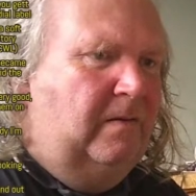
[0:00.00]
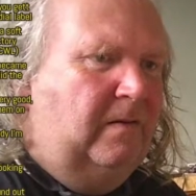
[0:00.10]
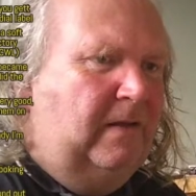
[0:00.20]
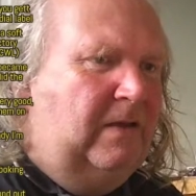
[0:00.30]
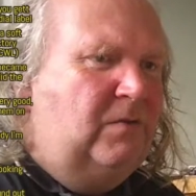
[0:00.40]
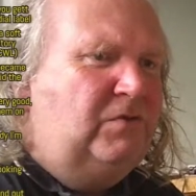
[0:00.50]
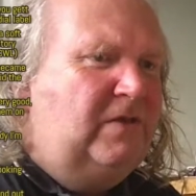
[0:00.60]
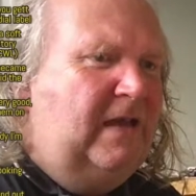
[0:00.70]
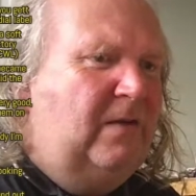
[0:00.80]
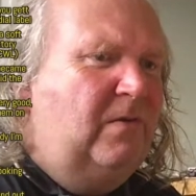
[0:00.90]
How's the
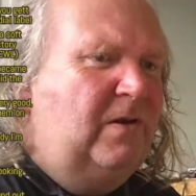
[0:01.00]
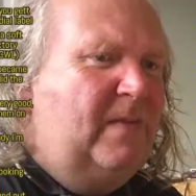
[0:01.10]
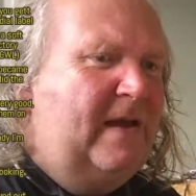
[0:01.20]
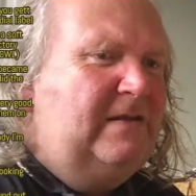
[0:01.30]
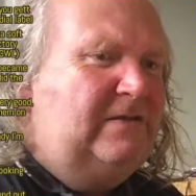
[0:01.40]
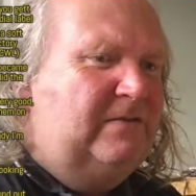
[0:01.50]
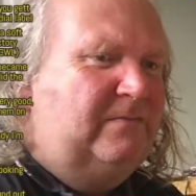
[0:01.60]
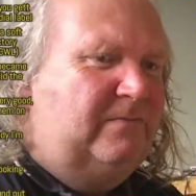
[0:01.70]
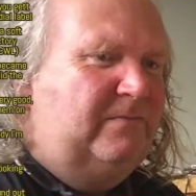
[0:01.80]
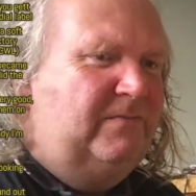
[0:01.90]
Howard Bantam?
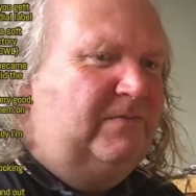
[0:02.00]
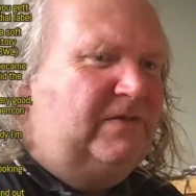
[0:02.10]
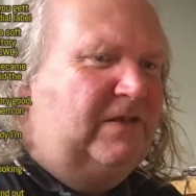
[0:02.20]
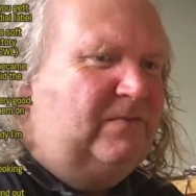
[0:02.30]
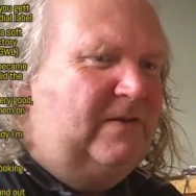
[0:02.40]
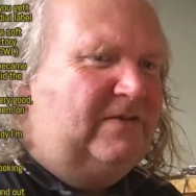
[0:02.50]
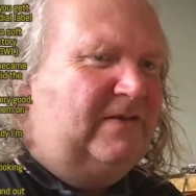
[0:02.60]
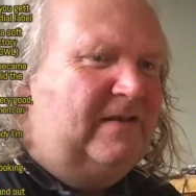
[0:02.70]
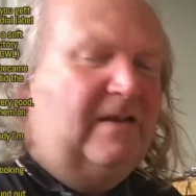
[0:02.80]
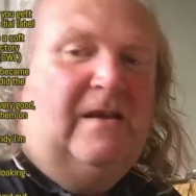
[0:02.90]
Says Wesley.
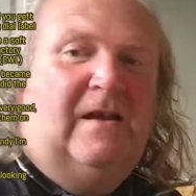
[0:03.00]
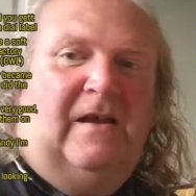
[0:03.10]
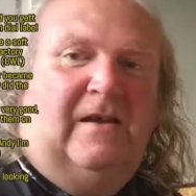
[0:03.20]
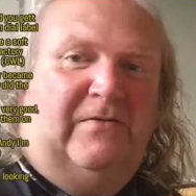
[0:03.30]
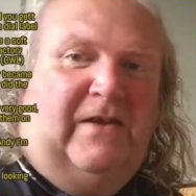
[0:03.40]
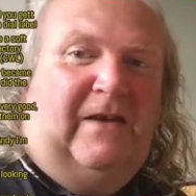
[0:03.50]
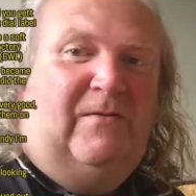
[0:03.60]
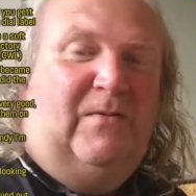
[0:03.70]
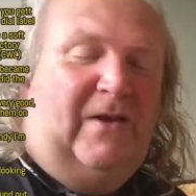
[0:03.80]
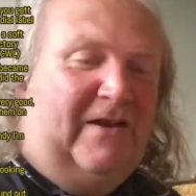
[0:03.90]
The Howard...
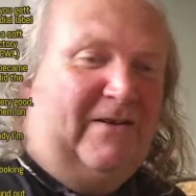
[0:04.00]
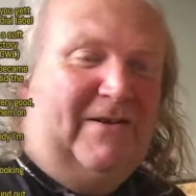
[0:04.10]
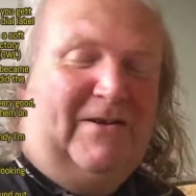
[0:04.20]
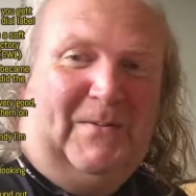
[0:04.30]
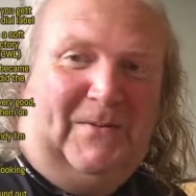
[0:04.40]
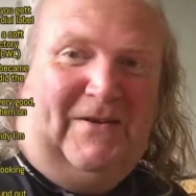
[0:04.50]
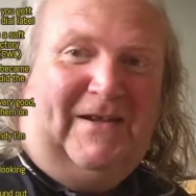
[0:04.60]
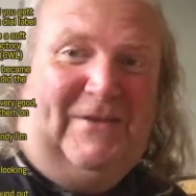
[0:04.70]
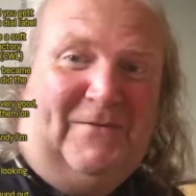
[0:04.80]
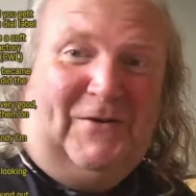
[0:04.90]
Cracky,
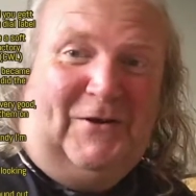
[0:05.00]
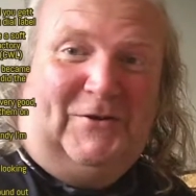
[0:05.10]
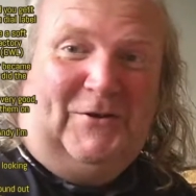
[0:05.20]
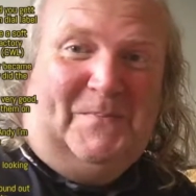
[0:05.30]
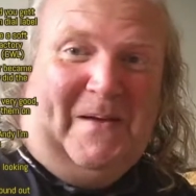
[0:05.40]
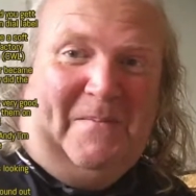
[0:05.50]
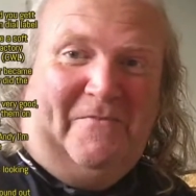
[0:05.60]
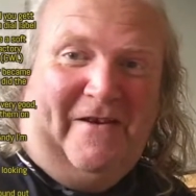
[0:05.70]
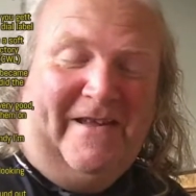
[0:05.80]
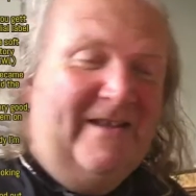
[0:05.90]
you've got a good
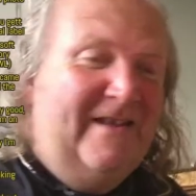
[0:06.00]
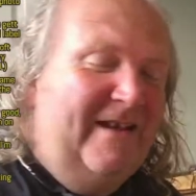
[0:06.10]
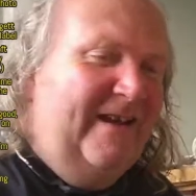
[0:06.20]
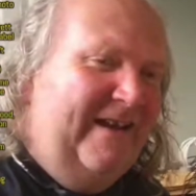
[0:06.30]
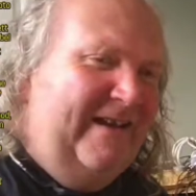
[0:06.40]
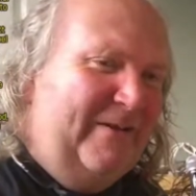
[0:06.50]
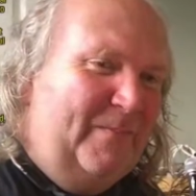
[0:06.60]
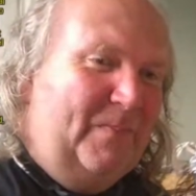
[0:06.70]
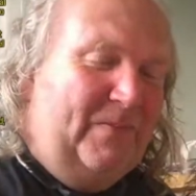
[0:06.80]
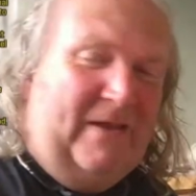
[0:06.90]
memory. Um,
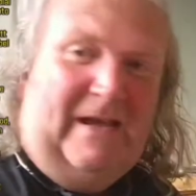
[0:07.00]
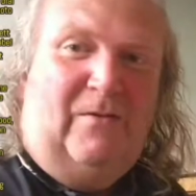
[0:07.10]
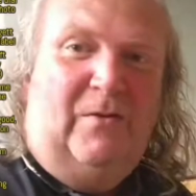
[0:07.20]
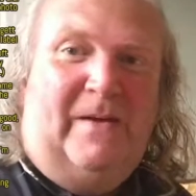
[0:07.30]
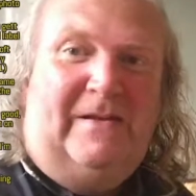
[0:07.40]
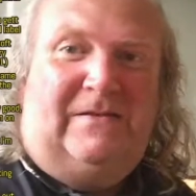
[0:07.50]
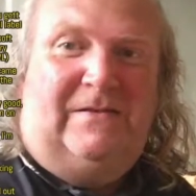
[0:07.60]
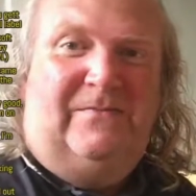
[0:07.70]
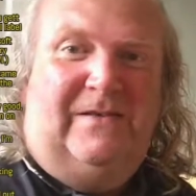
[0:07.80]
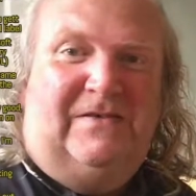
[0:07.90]
the Howard Bantam
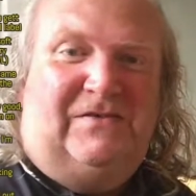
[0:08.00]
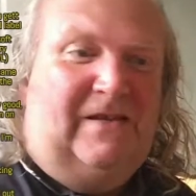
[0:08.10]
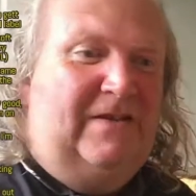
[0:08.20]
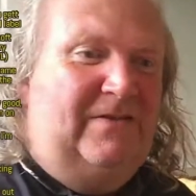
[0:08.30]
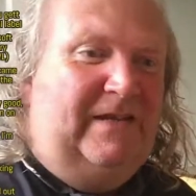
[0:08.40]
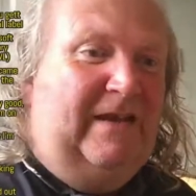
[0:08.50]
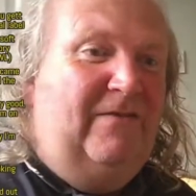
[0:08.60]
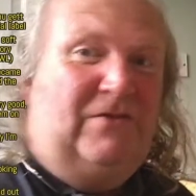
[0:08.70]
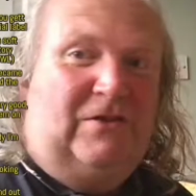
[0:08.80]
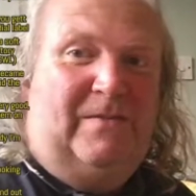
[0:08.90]
is sat in the garage at
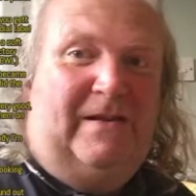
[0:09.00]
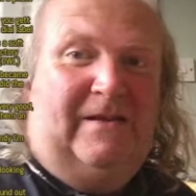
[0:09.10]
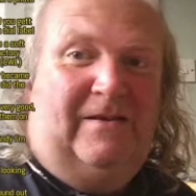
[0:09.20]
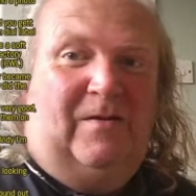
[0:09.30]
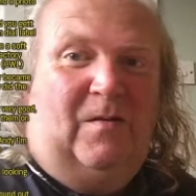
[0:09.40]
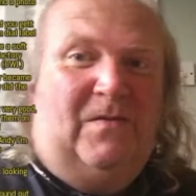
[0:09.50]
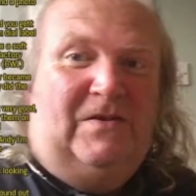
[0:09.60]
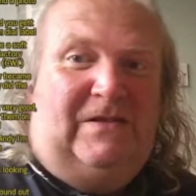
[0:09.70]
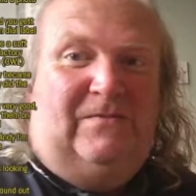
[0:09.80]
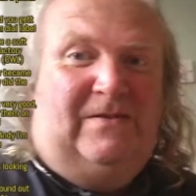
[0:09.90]
the minute. Obviously,
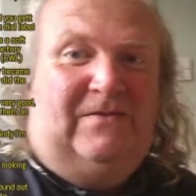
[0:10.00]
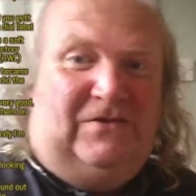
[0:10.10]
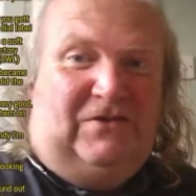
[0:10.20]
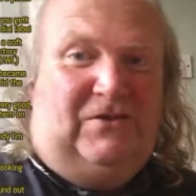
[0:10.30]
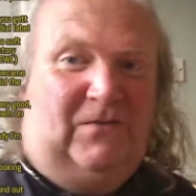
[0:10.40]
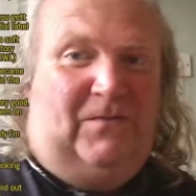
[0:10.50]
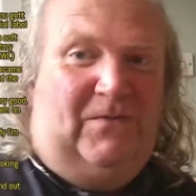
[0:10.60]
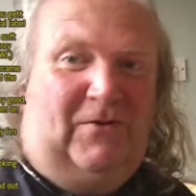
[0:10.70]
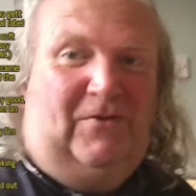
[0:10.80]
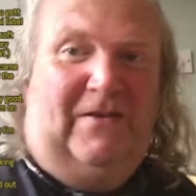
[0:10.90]
when there's stuff
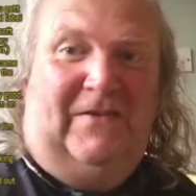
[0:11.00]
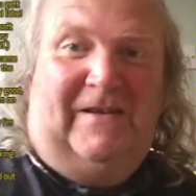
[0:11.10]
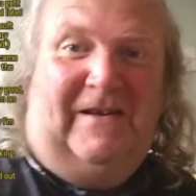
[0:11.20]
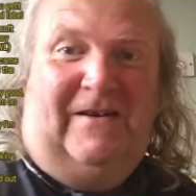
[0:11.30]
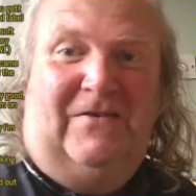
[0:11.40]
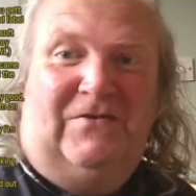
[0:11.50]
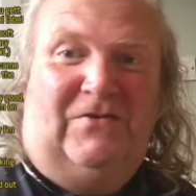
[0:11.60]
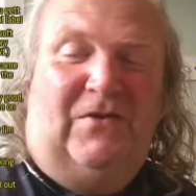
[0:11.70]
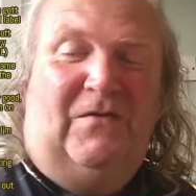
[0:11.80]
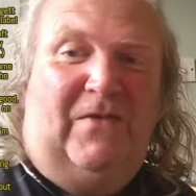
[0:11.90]
all in the garden, there's
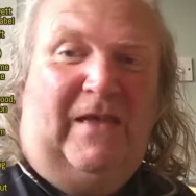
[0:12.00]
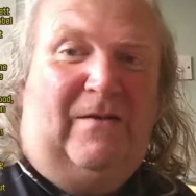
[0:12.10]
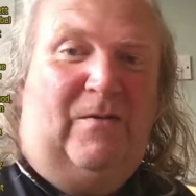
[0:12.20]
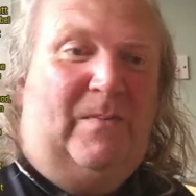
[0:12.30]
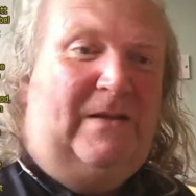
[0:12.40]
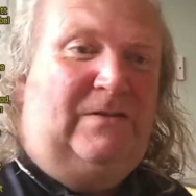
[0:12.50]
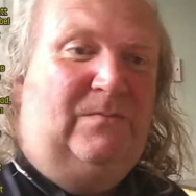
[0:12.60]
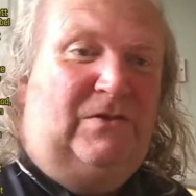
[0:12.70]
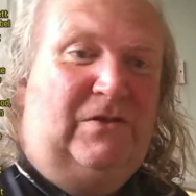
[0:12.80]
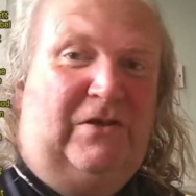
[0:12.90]
nothing for the Howard Bantam to
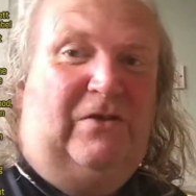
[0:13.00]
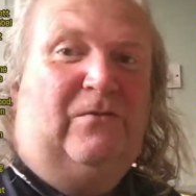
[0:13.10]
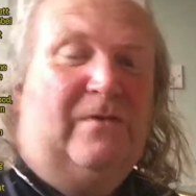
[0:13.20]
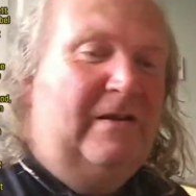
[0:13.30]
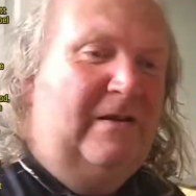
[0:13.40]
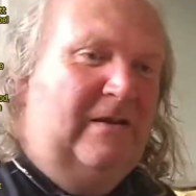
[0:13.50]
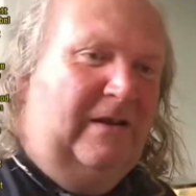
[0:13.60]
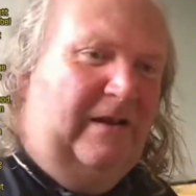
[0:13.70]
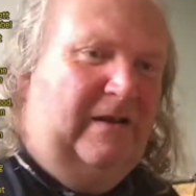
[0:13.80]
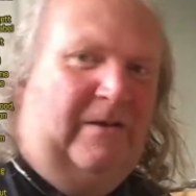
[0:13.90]
do.
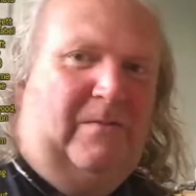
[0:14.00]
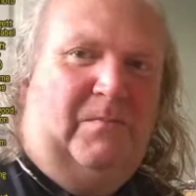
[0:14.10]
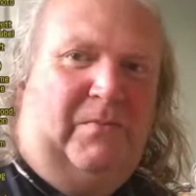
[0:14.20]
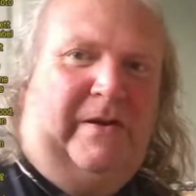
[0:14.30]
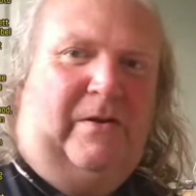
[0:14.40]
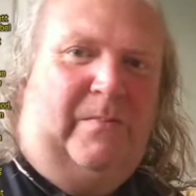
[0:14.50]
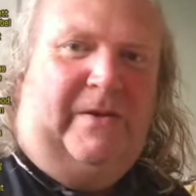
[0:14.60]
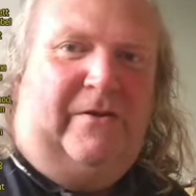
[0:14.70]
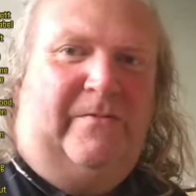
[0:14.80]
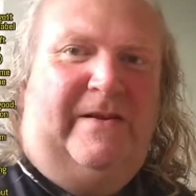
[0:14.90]
Um, but it'll be
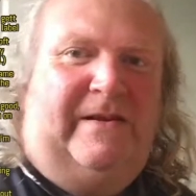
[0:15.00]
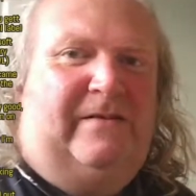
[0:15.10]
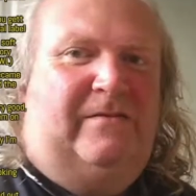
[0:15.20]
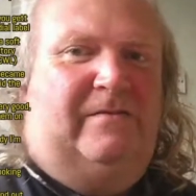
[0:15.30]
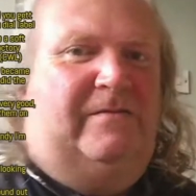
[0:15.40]
coming out...